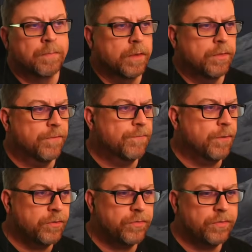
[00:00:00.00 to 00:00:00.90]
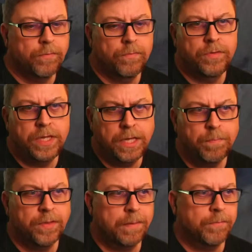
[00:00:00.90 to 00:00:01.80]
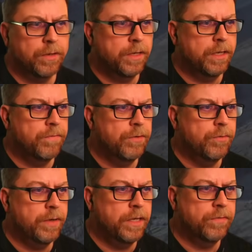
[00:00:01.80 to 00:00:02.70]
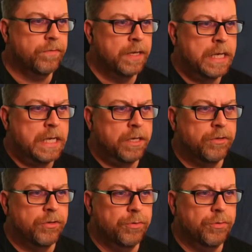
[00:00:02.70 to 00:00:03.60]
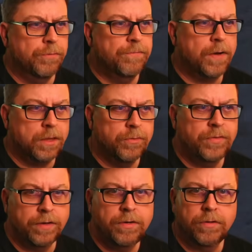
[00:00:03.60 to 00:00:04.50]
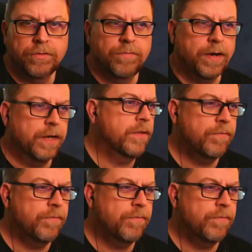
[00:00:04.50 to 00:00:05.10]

The first tip that I'm going to give you is to follow Zantara's advice.